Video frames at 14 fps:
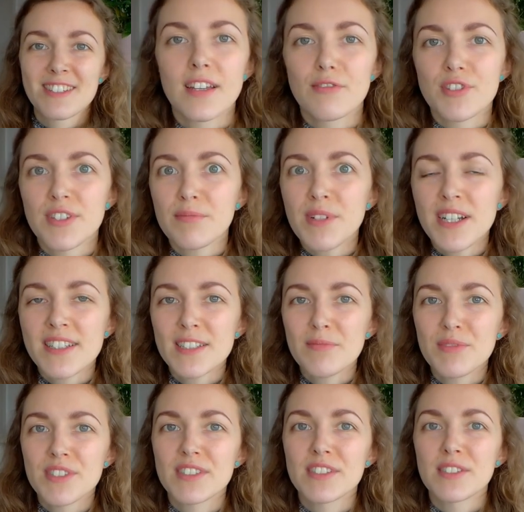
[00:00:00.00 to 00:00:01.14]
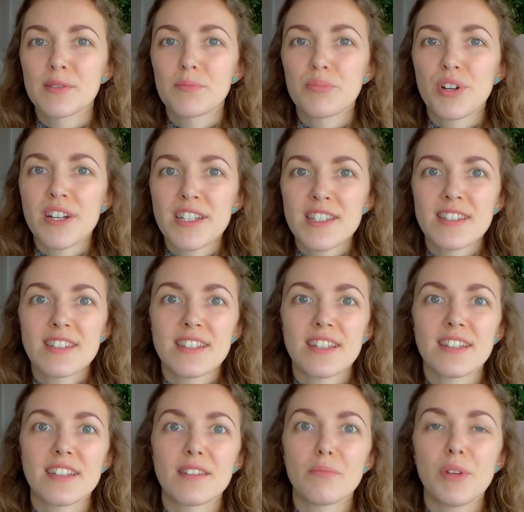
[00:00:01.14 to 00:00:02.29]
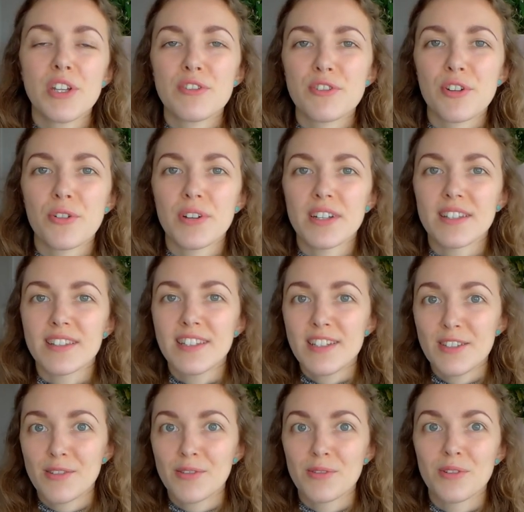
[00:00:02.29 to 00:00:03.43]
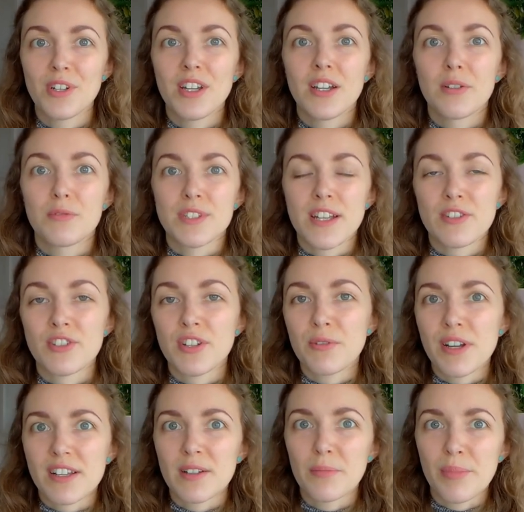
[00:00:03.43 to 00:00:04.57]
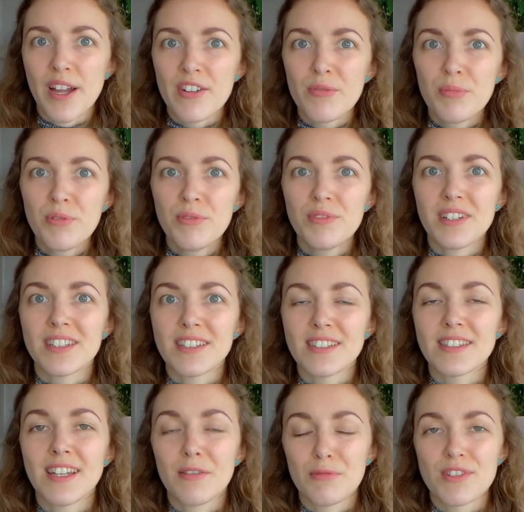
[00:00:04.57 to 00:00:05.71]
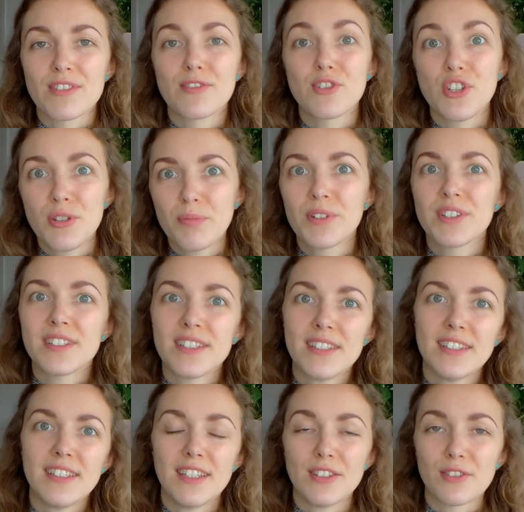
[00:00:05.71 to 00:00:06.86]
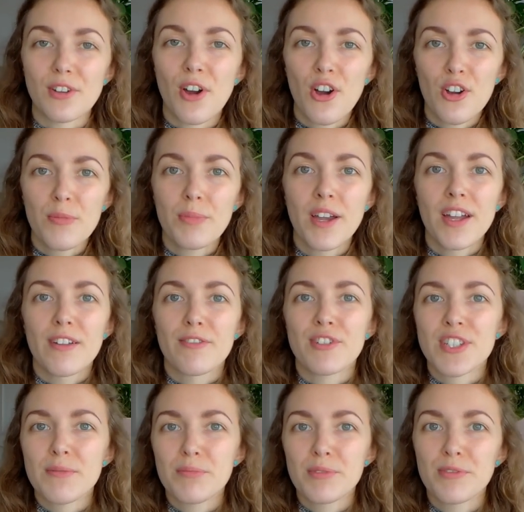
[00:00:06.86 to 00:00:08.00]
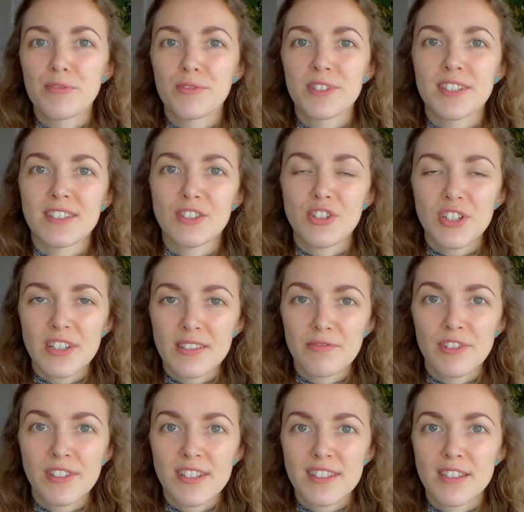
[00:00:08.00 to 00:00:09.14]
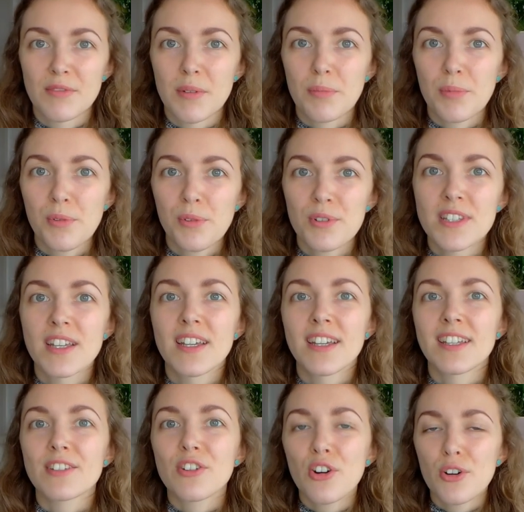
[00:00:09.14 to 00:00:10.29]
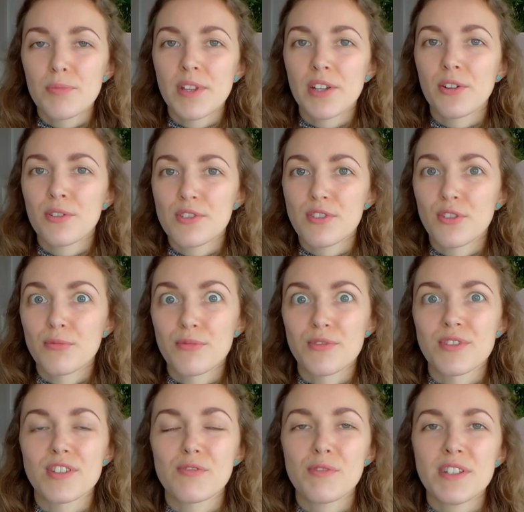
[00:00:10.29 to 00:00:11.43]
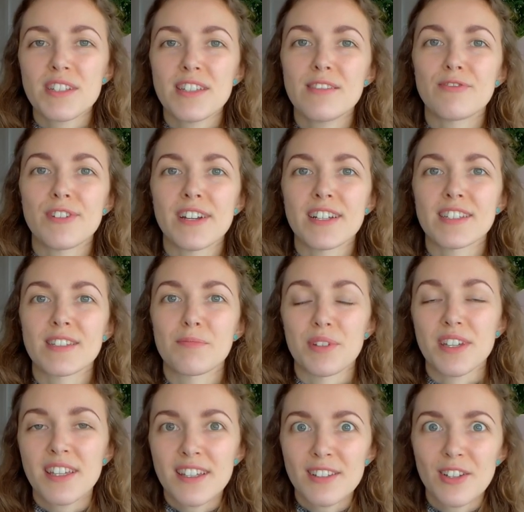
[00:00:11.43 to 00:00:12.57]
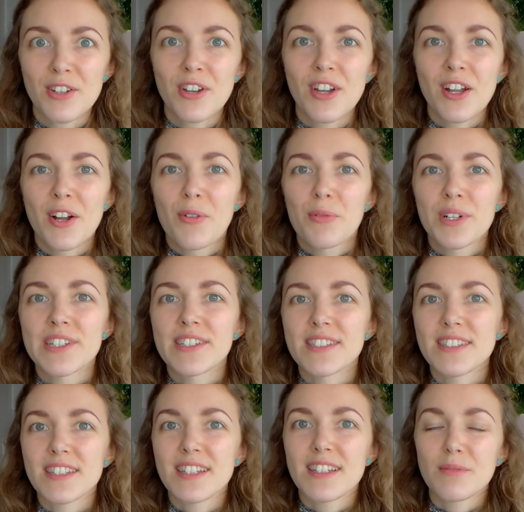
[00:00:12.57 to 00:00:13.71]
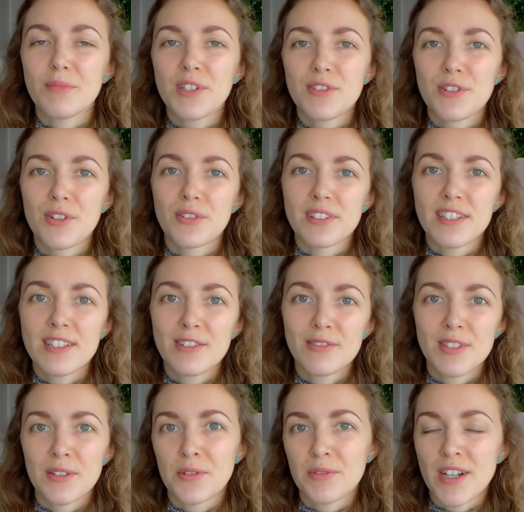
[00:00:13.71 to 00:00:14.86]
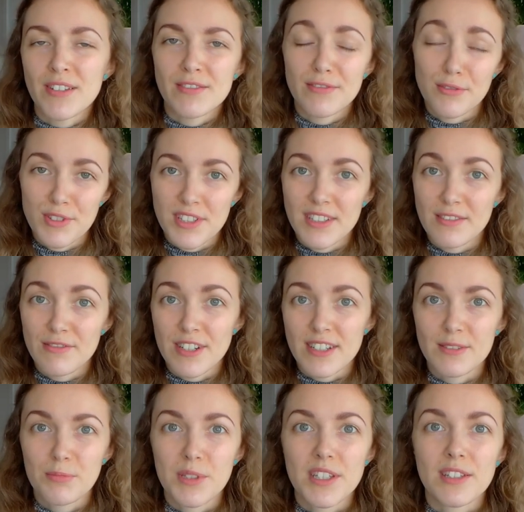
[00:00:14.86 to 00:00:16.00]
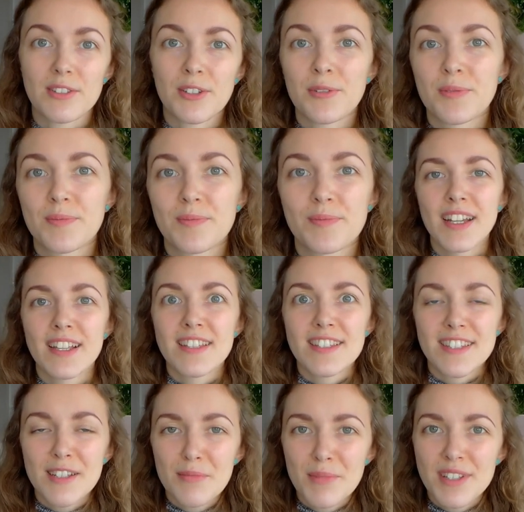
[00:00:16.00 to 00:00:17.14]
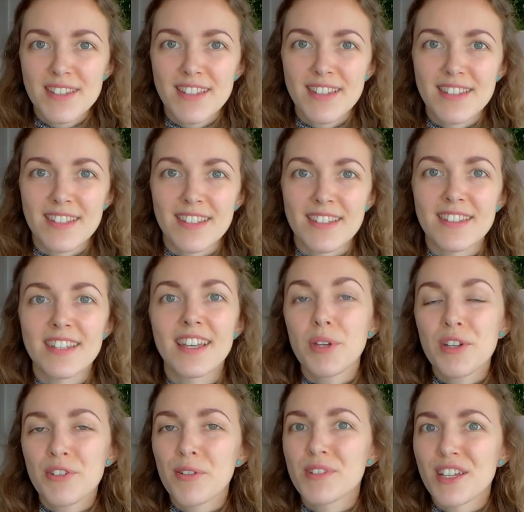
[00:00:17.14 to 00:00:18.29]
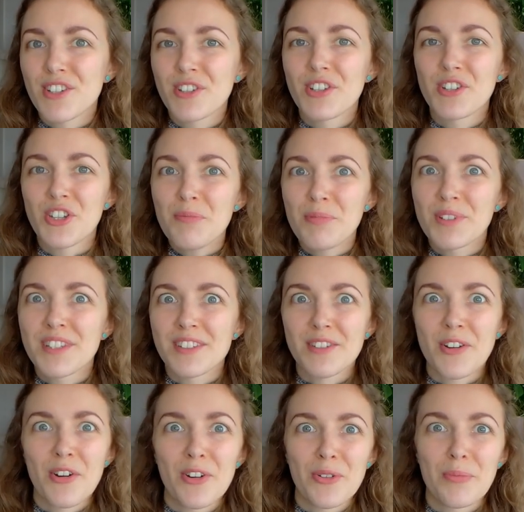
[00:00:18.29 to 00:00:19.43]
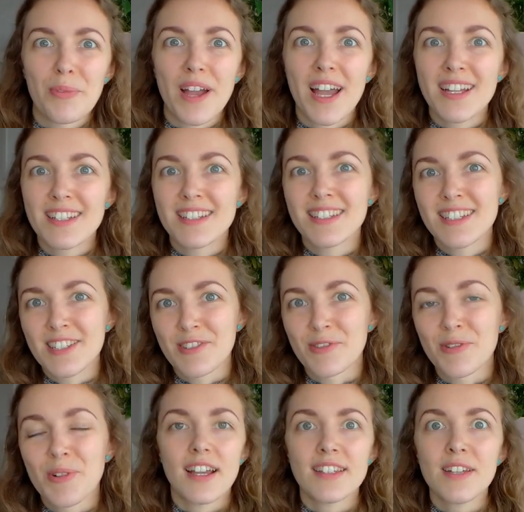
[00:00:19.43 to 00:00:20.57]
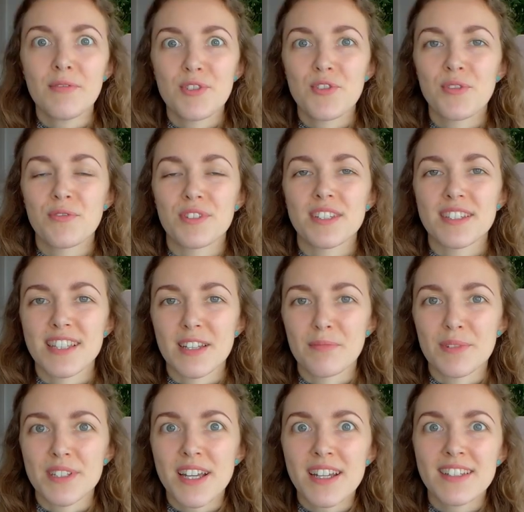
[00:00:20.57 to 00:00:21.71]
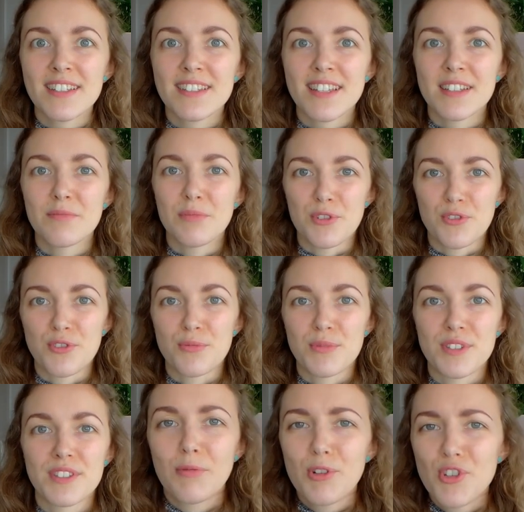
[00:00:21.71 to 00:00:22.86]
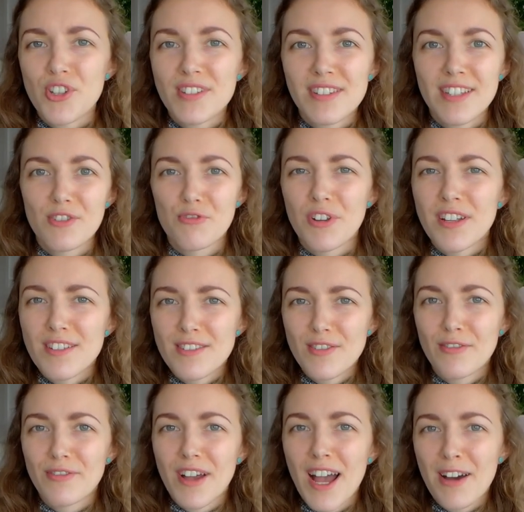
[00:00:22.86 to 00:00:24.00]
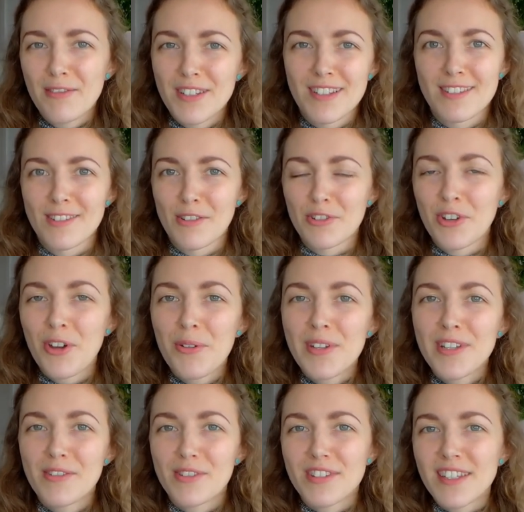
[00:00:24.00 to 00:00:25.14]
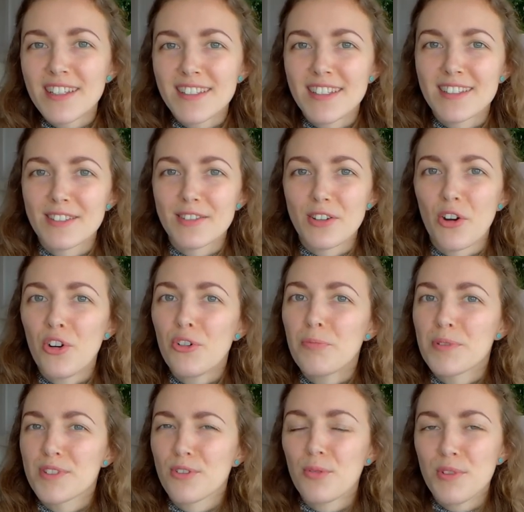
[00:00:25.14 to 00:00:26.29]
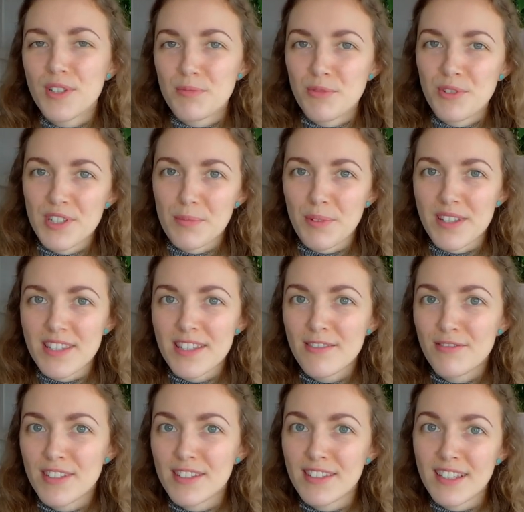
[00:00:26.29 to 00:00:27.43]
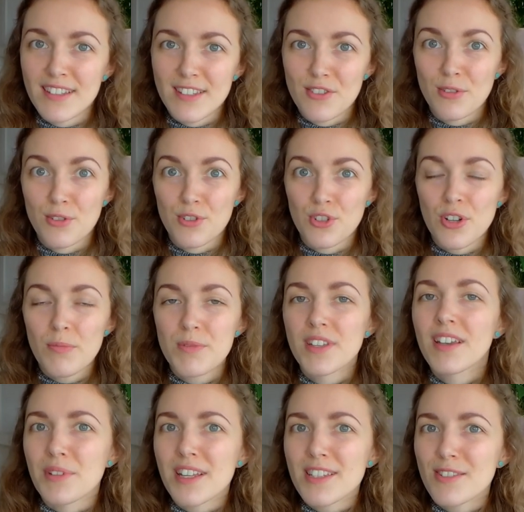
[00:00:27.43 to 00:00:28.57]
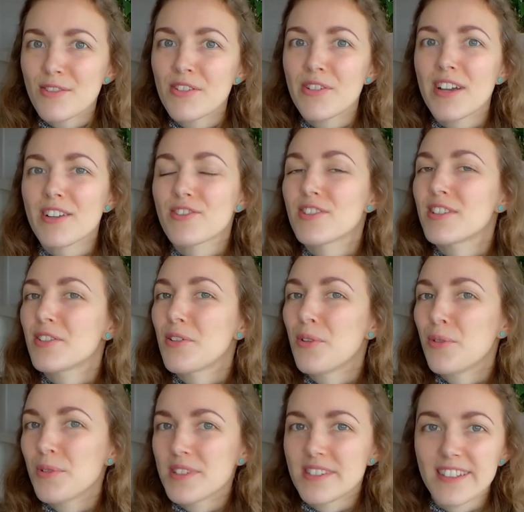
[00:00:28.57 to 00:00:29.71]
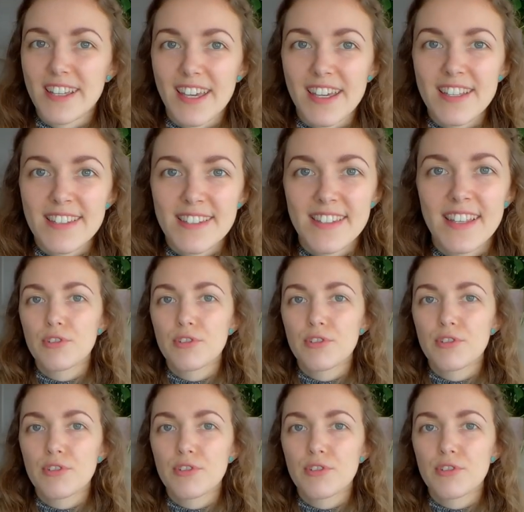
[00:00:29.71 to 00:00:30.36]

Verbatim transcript: For some items, the price in Migro and Lidl was actually quite comparable and that was cheaper than in Coop. For example, for these chicken fillets that we bought, in Coop they cost almost 20 francs per kilo, whereas in Migro and Lidl they were around 14 francs per kilo. And in some instances, Migro was actually cheaper than Co-op and Lidl. And that was true for things like bananas and mushrooms. Watching the trend of how this is all going, you'd think that Co-op is always more expensive than the other two shops, but that's not actually always the case.